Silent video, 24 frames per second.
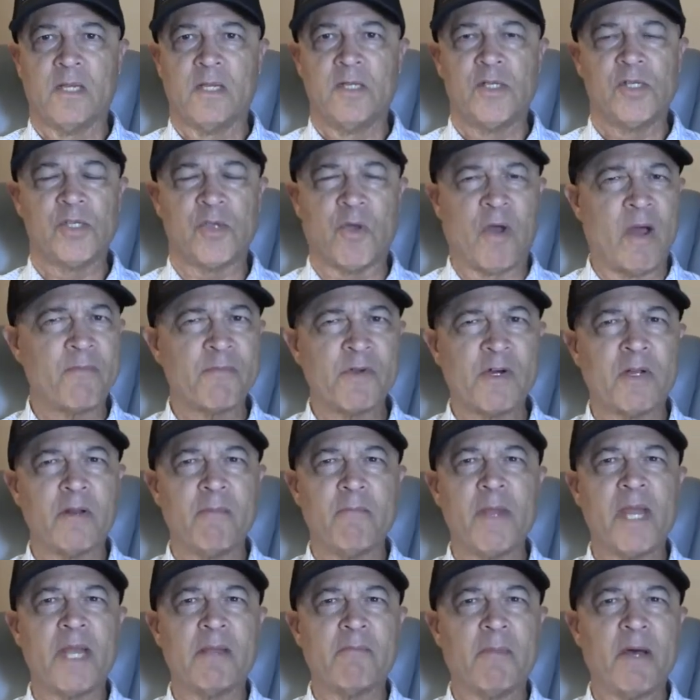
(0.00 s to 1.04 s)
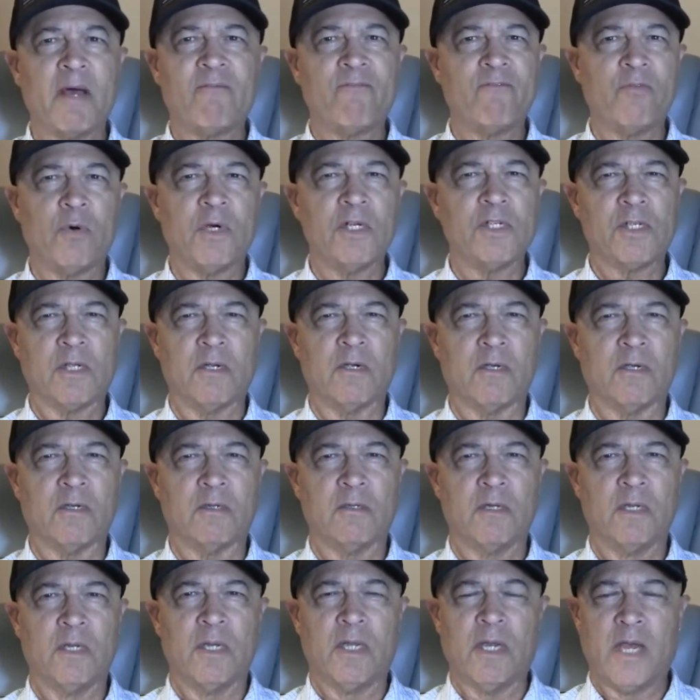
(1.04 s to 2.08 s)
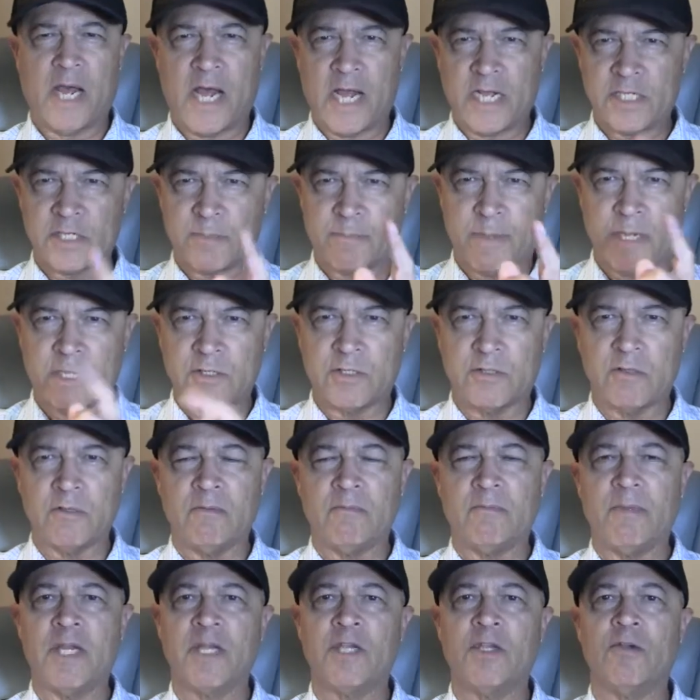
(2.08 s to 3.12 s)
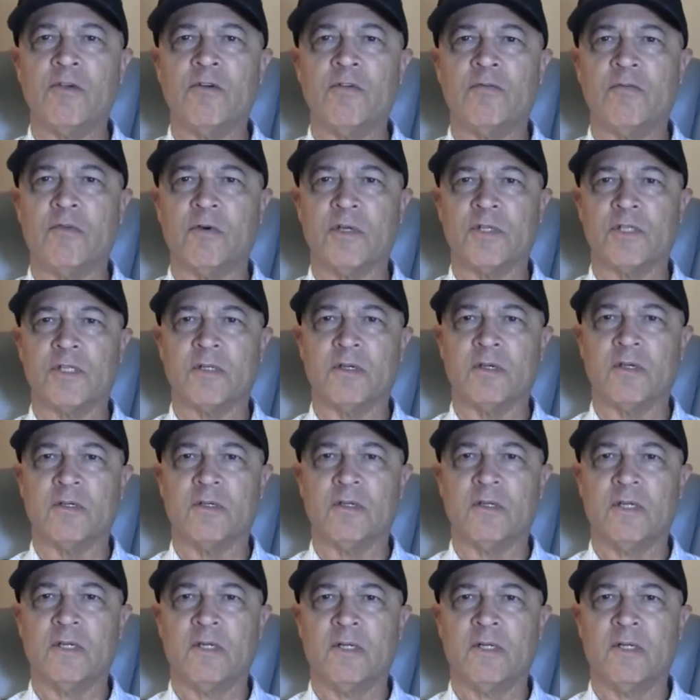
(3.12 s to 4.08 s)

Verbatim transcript: So I'm going to make my voice heard. I expect you to make your voice heard,